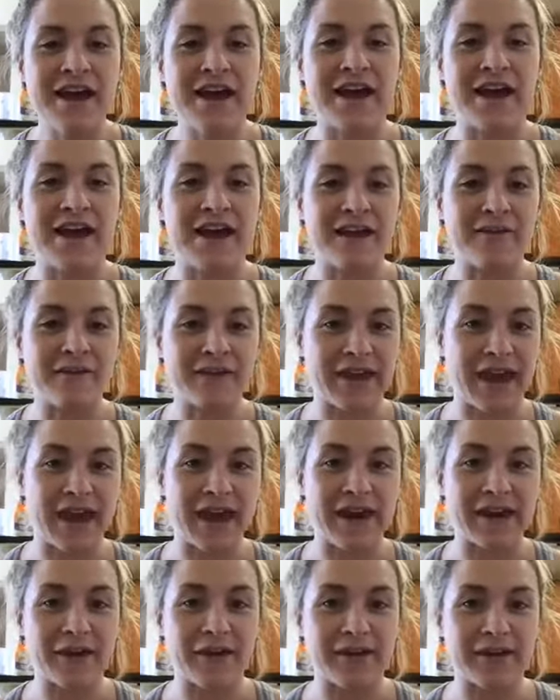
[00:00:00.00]
Um,
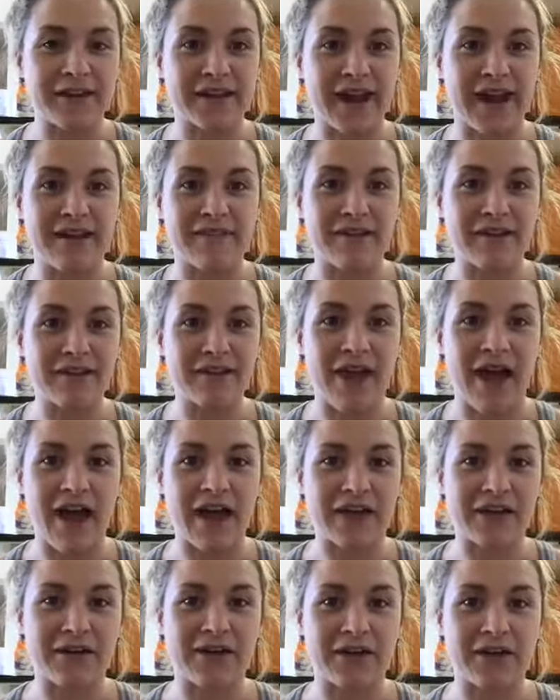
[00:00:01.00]
again, I know it's kind of like
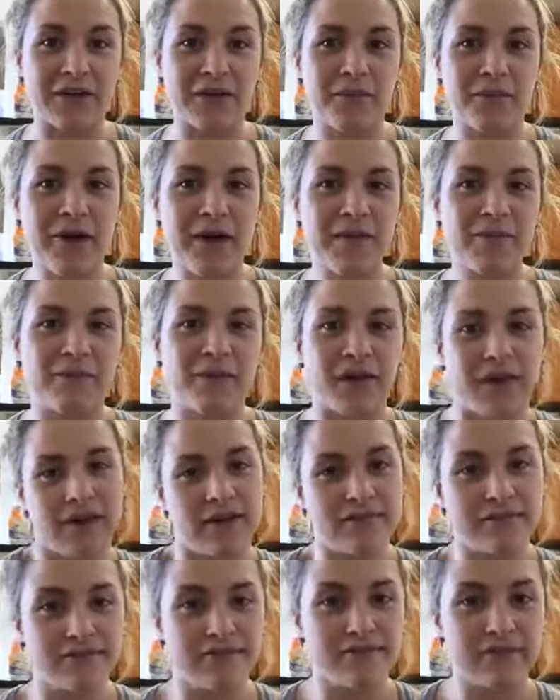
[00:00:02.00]
lying a little bit,
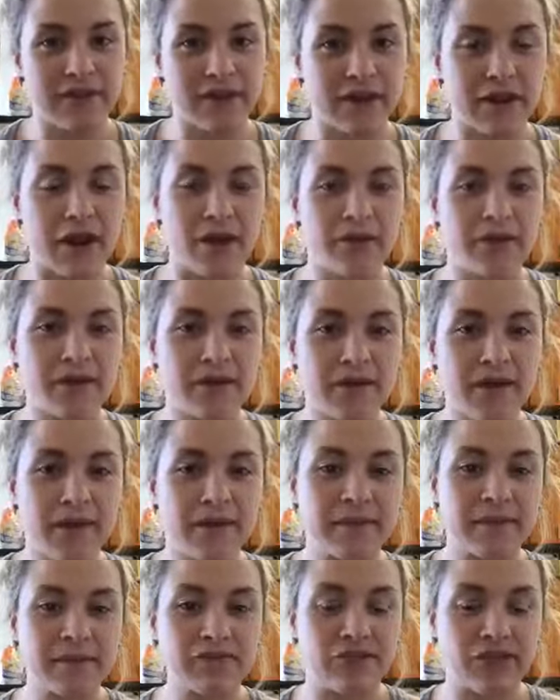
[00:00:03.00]
but you know,
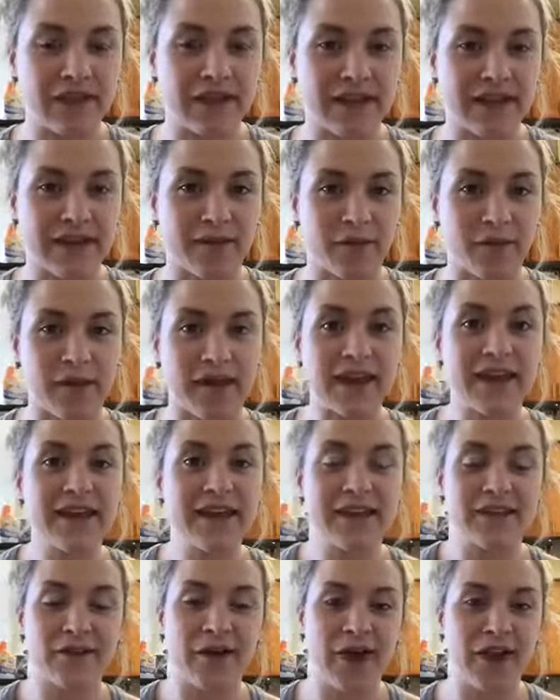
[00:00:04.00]
sometimes it just is what it
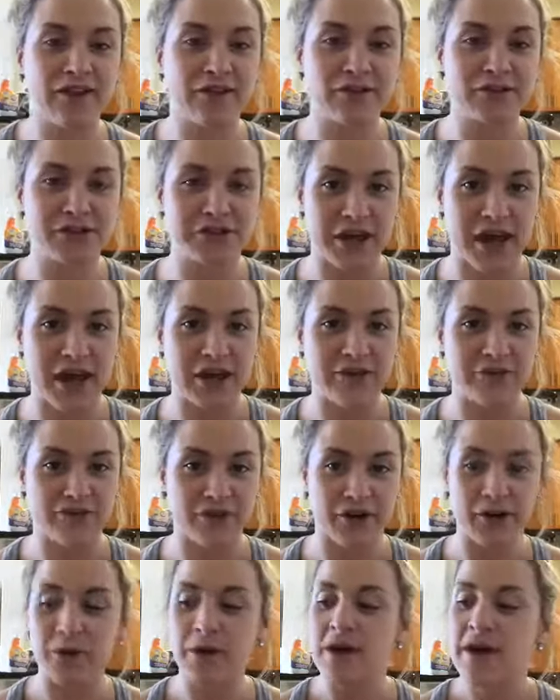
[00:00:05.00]
is and you gotta do what you gotta
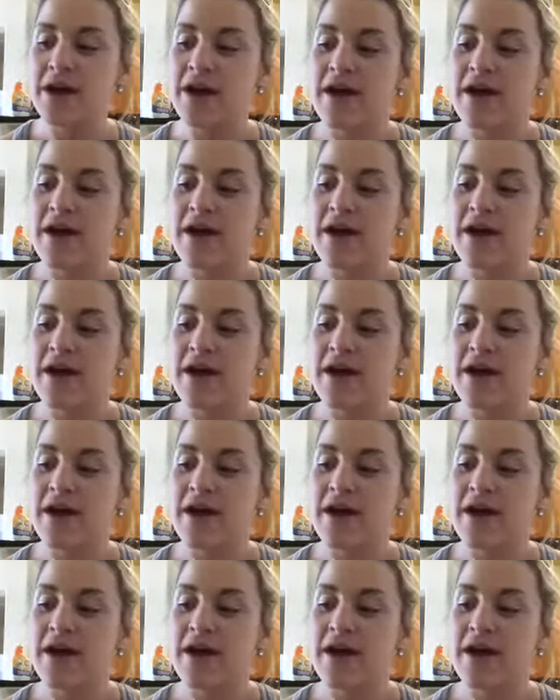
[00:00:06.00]
do.